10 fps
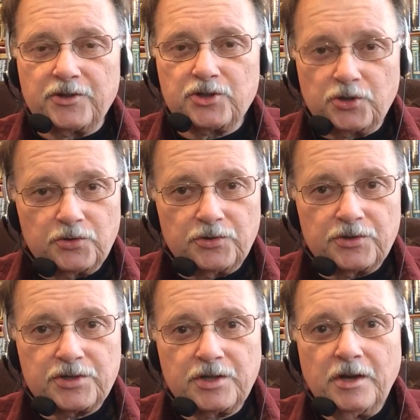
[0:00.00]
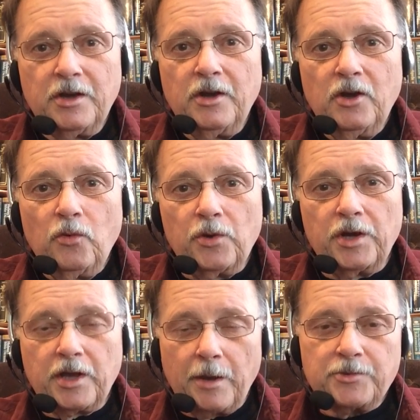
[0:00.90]
students when
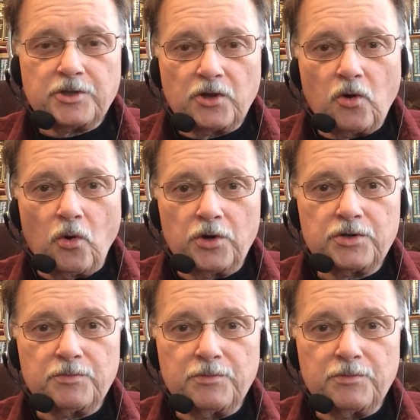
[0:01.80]
it comes to the course,